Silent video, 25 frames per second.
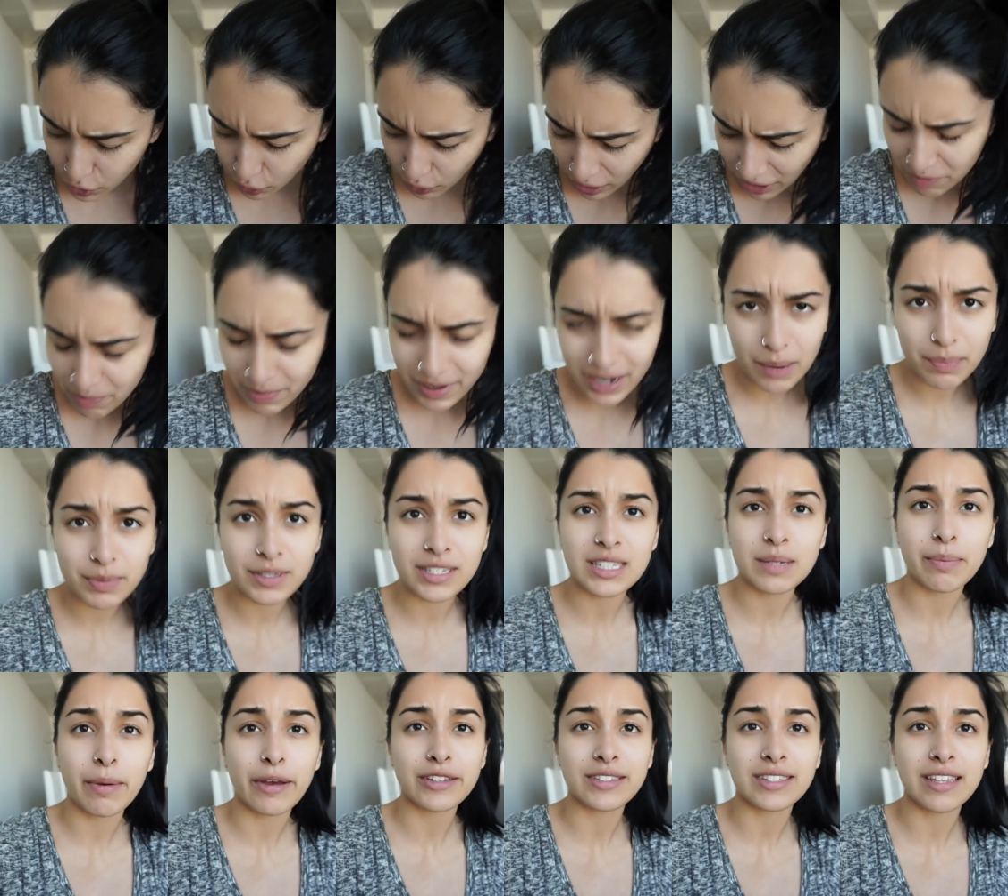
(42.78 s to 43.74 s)
So I've been up since
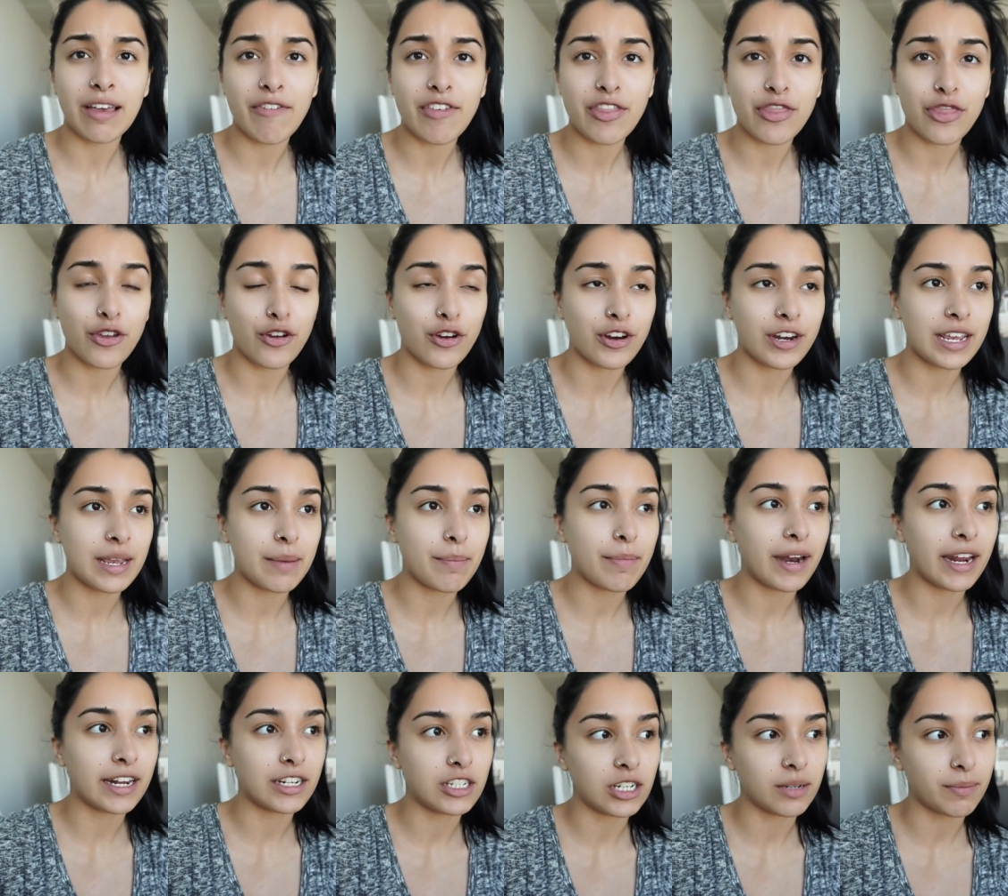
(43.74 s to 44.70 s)
about 7.30,
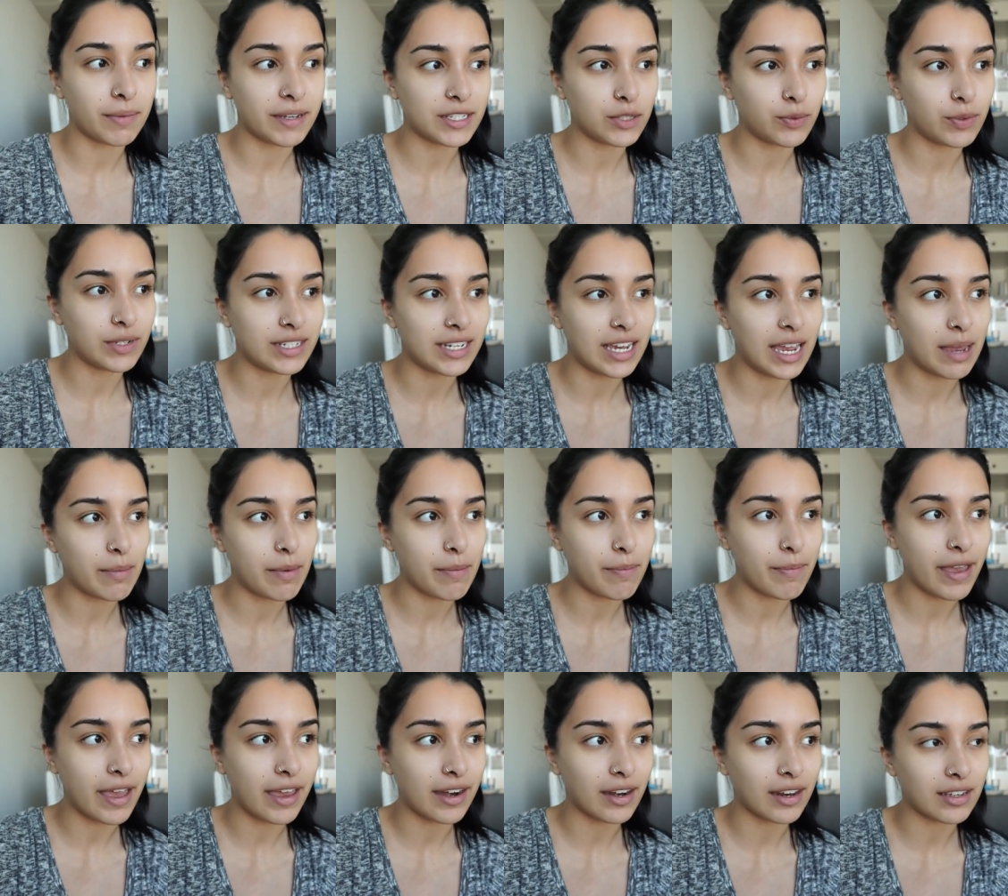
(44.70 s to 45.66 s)
but I took my sweet time in
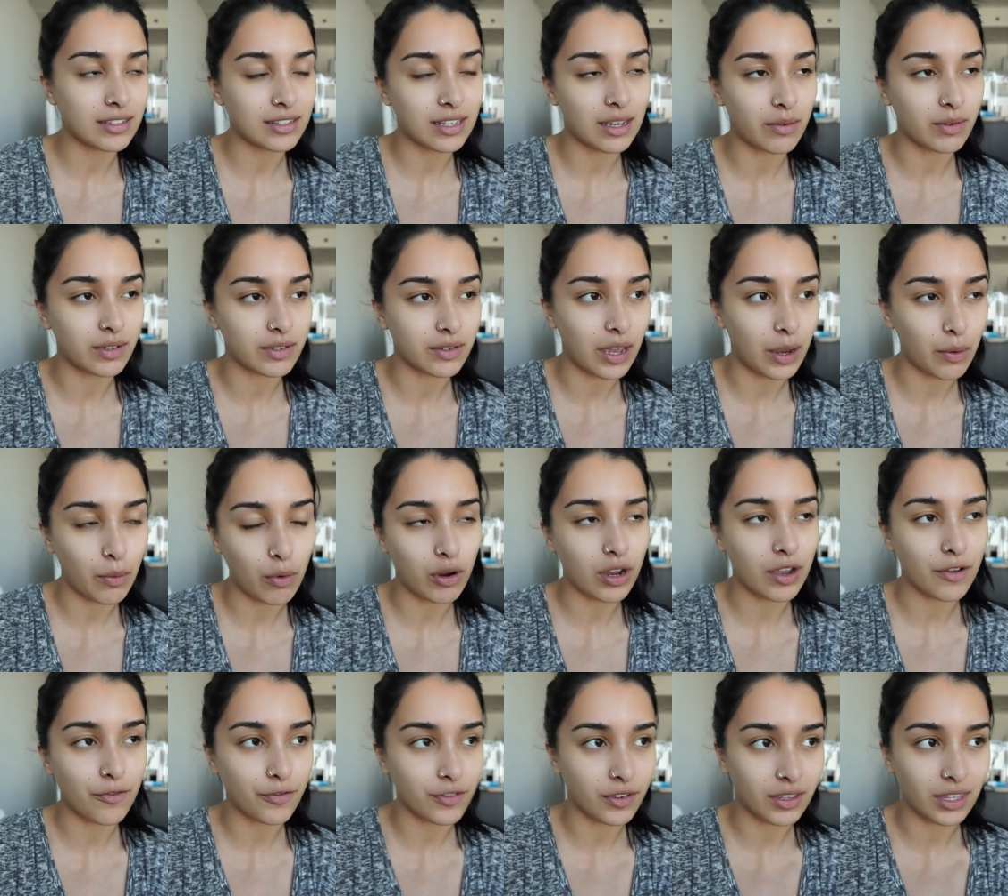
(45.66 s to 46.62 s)
bed because I, I woke
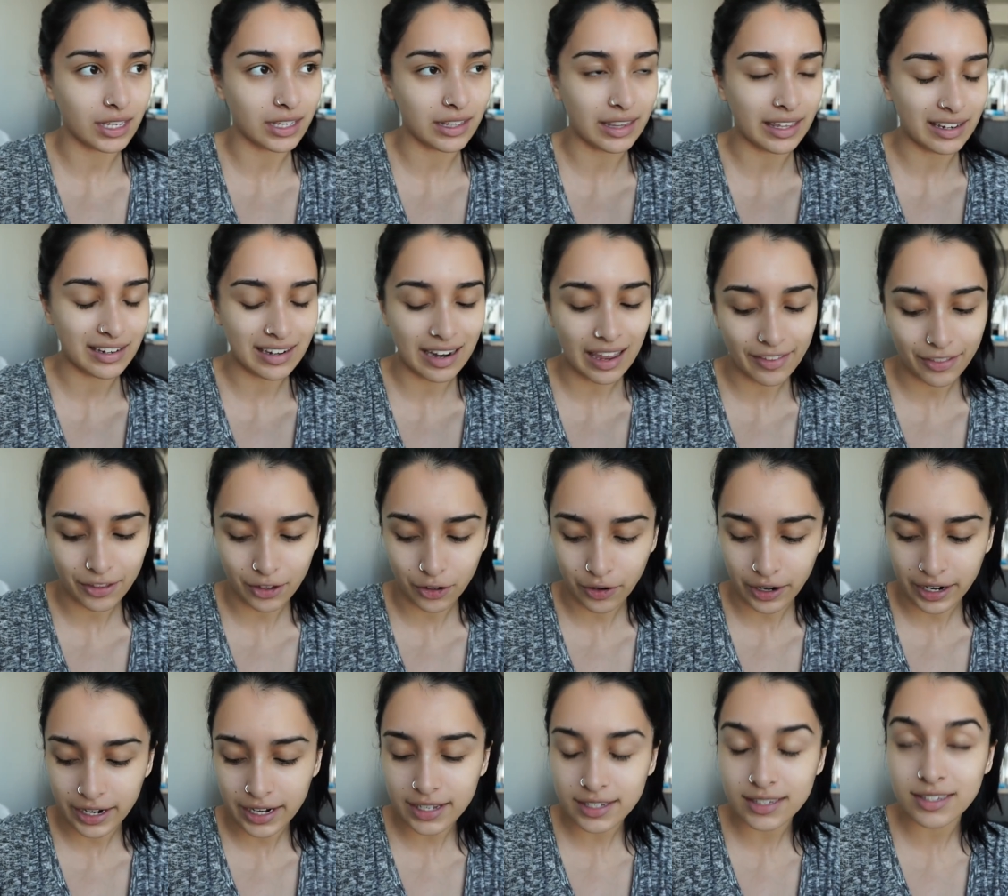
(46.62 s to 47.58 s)
up feeling like not the
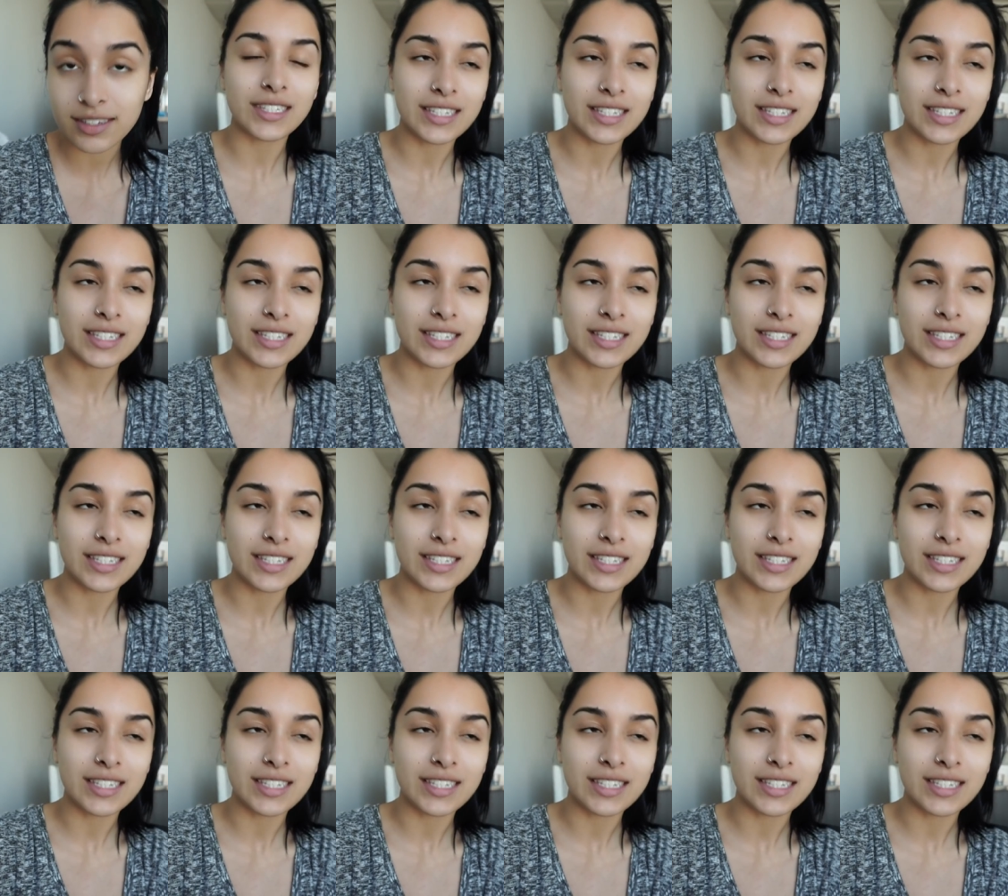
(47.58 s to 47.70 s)
greatest.